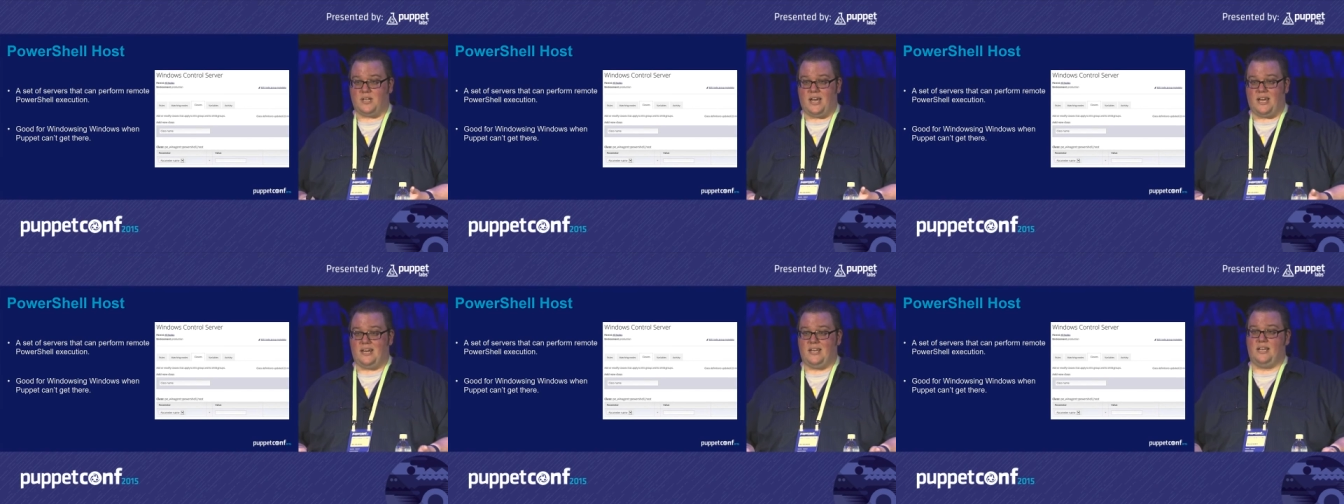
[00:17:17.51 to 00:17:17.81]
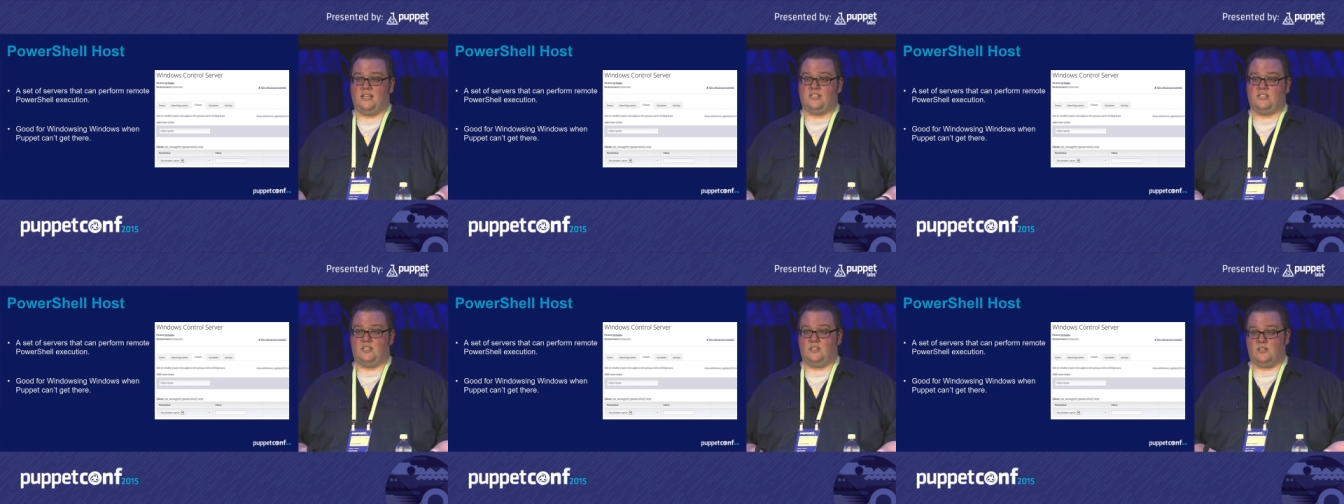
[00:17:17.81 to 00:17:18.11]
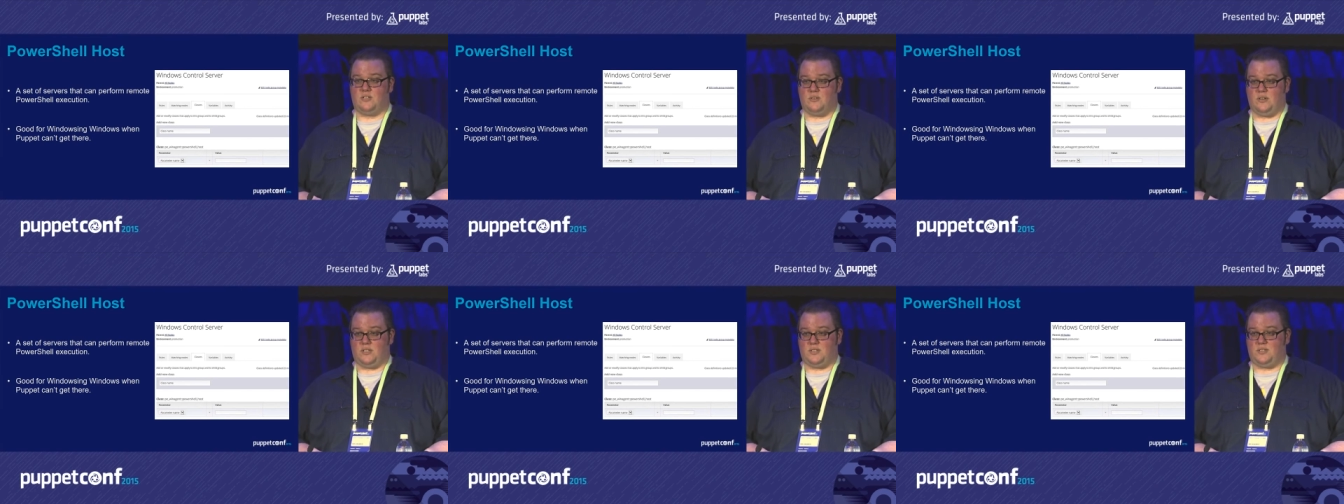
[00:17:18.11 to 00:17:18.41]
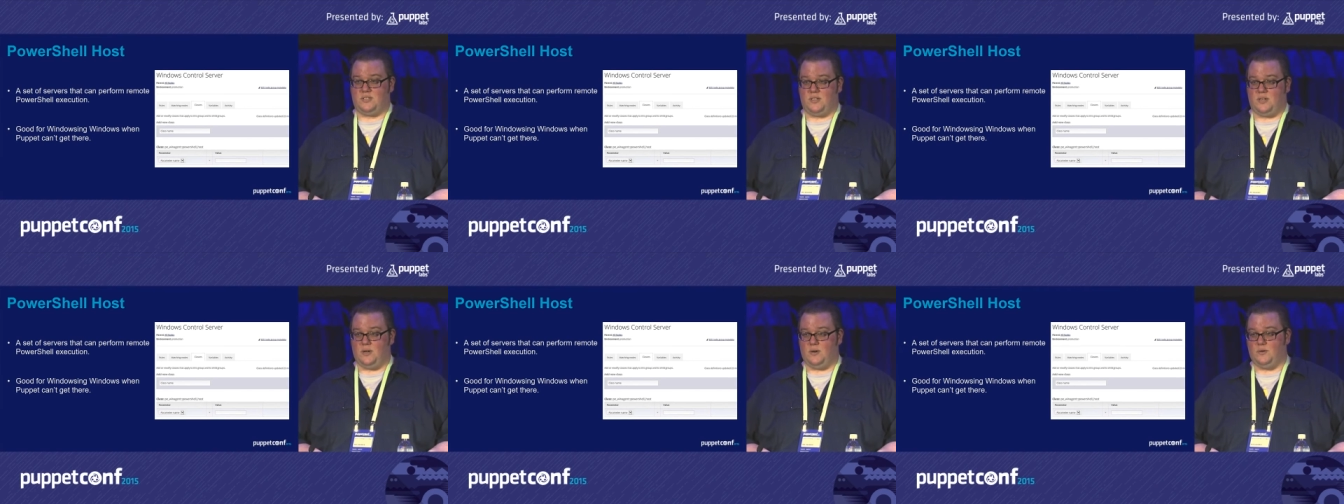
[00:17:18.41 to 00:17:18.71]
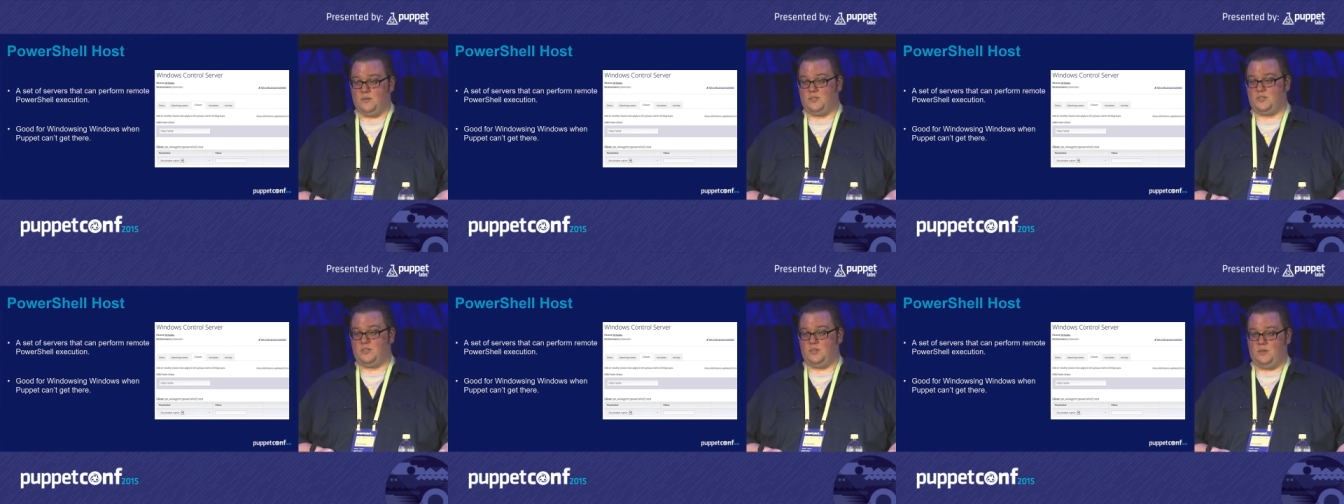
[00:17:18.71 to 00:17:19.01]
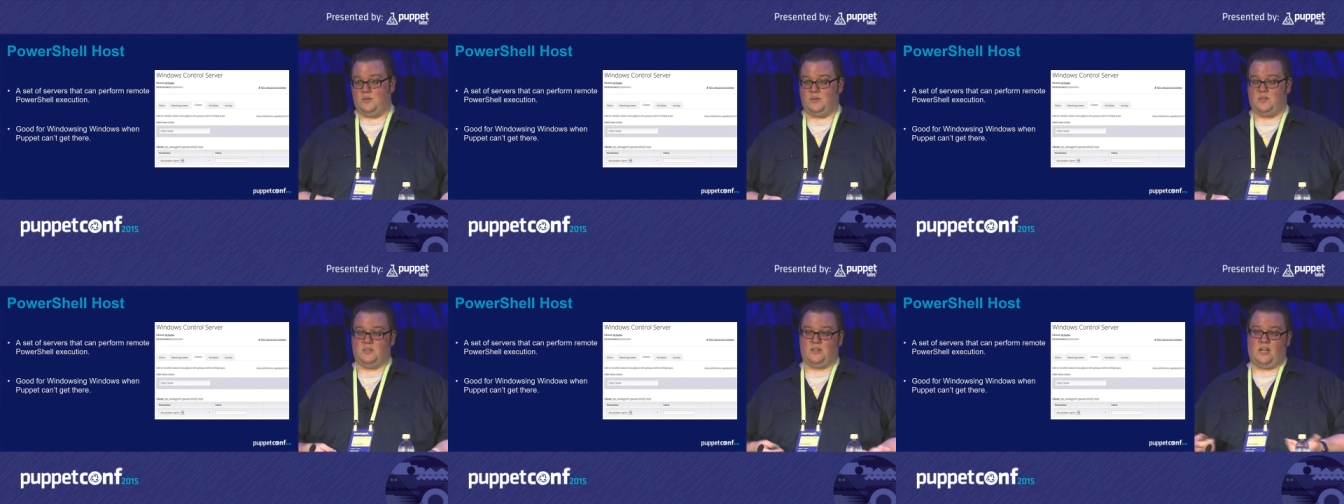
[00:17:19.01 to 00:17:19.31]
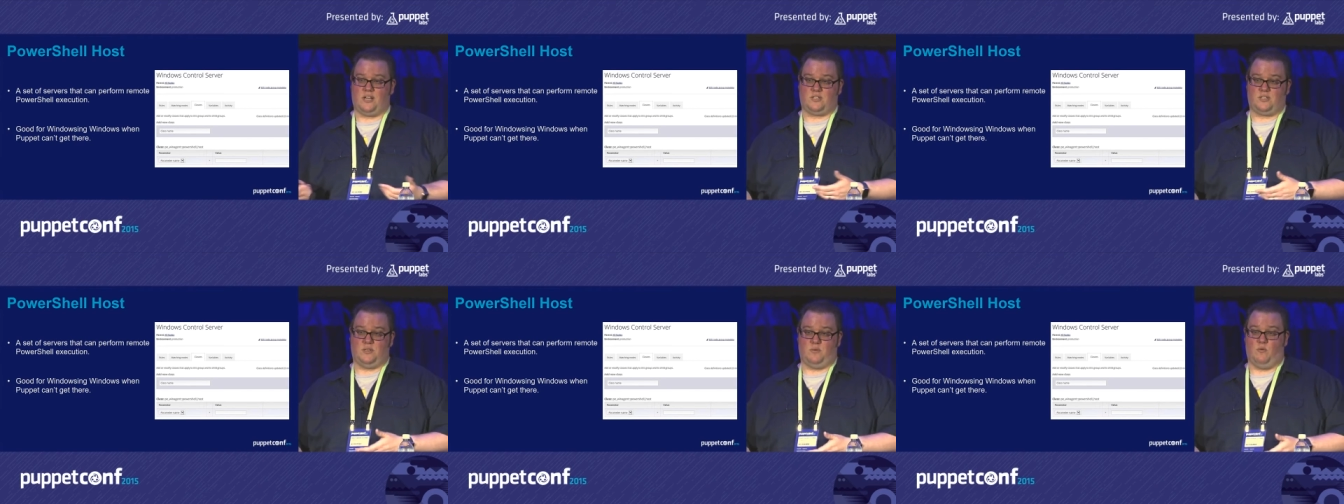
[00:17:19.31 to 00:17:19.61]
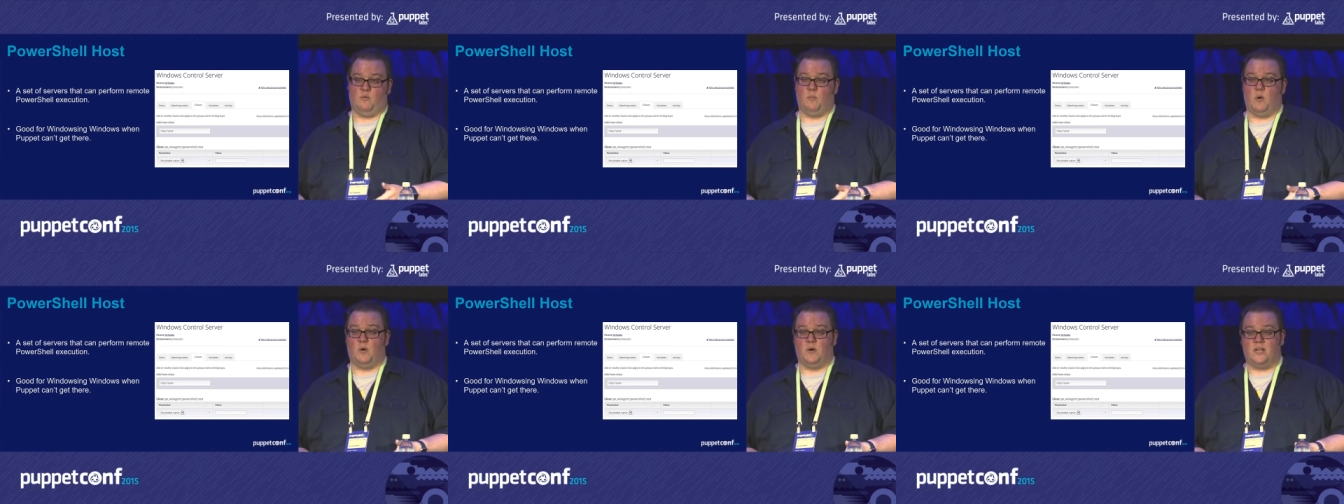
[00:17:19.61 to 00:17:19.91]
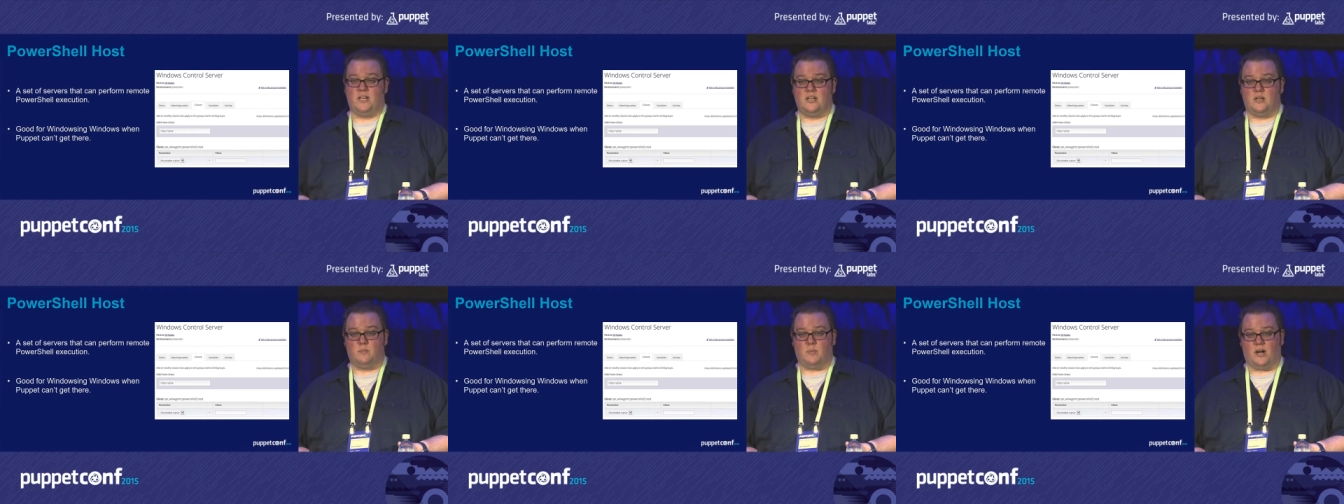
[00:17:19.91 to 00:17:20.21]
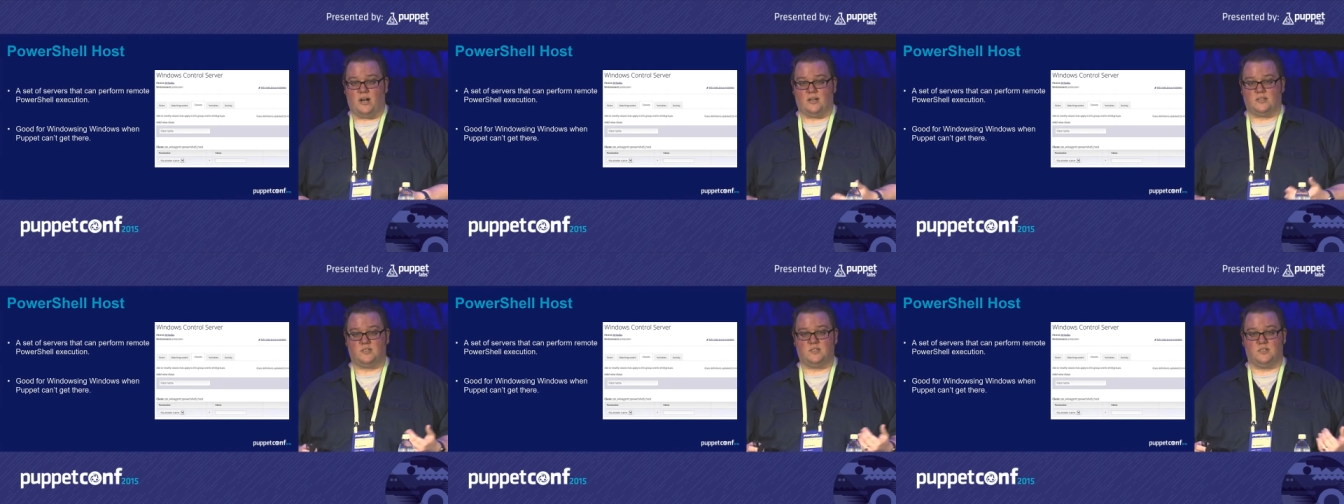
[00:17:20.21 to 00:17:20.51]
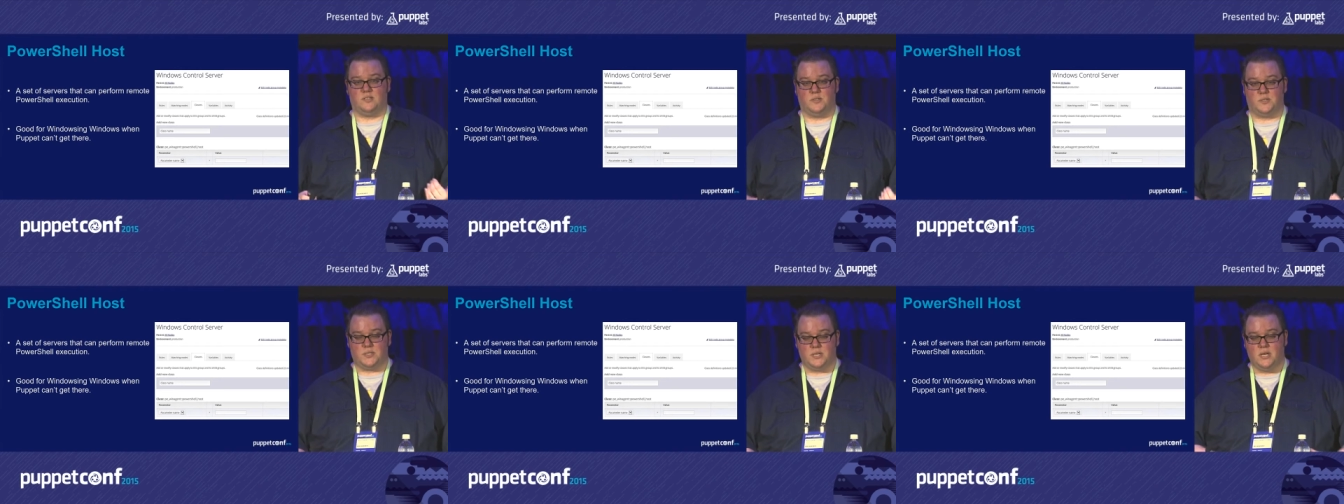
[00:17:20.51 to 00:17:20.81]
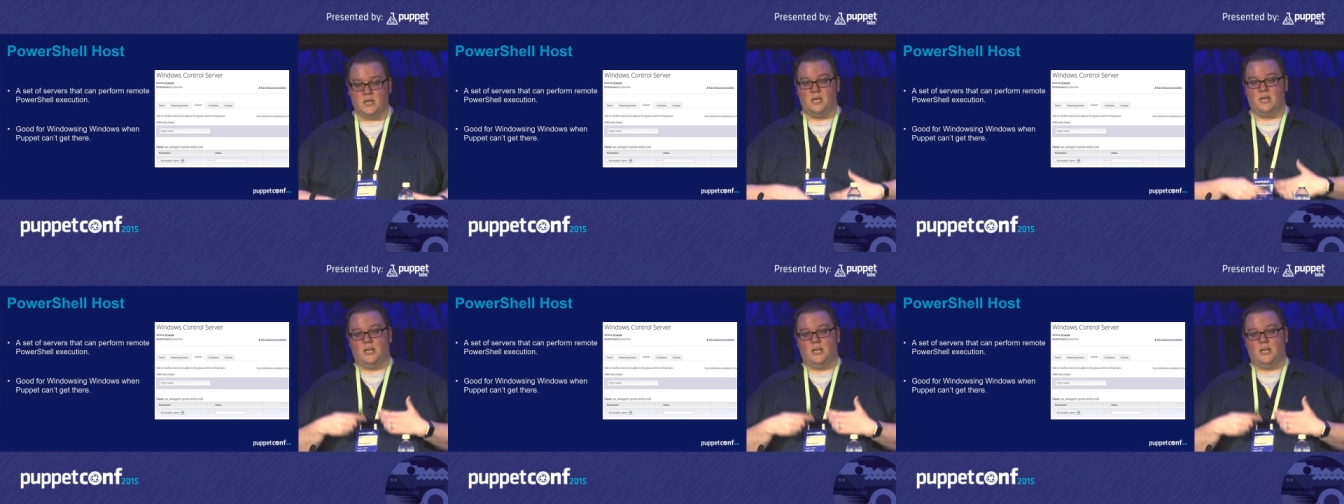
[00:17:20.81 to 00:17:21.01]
adding it to your trusted host so you can actually remote into boxes,